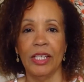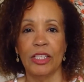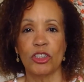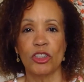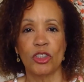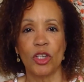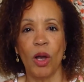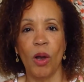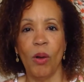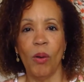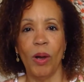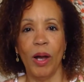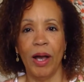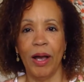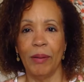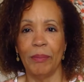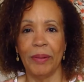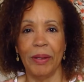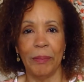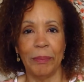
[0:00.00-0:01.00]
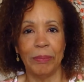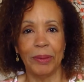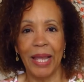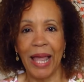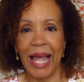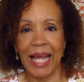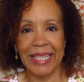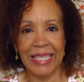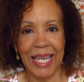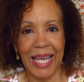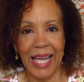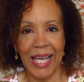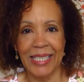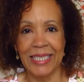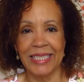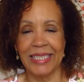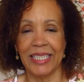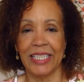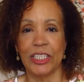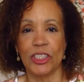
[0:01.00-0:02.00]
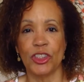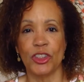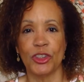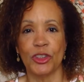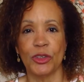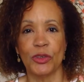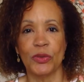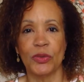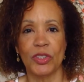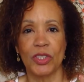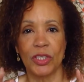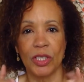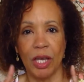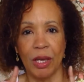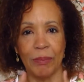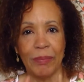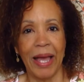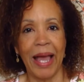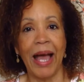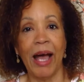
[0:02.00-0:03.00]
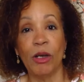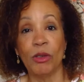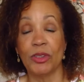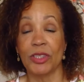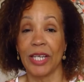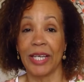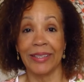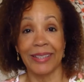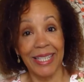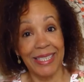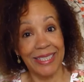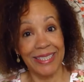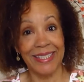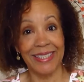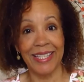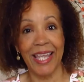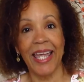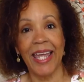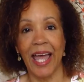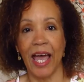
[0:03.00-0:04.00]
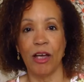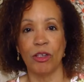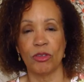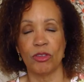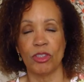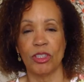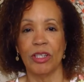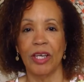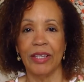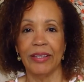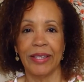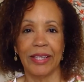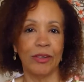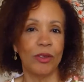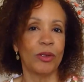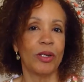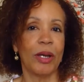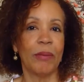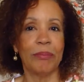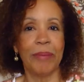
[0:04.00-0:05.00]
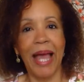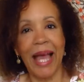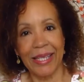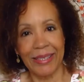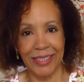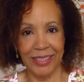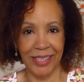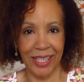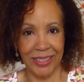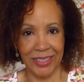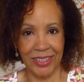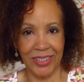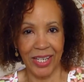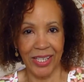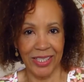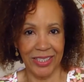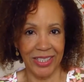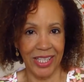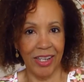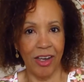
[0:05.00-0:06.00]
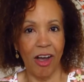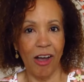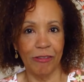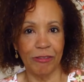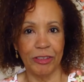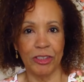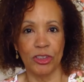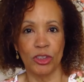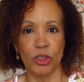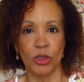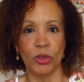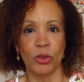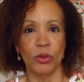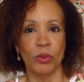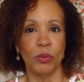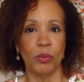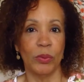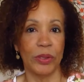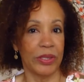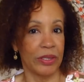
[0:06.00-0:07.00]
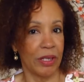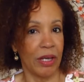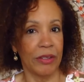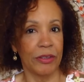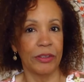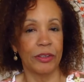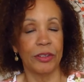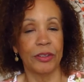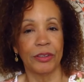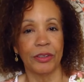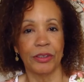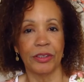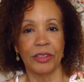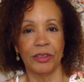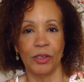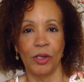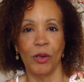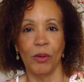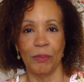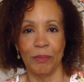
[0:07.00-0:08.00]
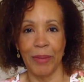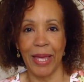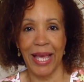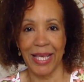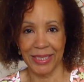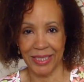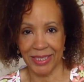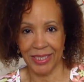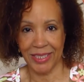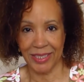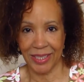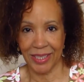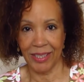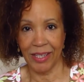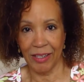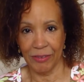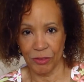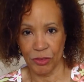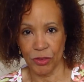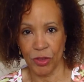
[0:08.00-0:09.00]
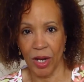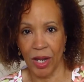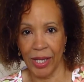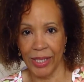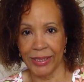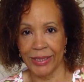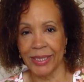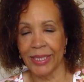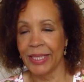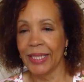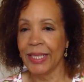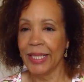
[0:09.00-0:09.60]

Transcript: So um, blackheads issues come out, and they stay out. They don't come back the next day as they often do with other, you know, masks that I've tried.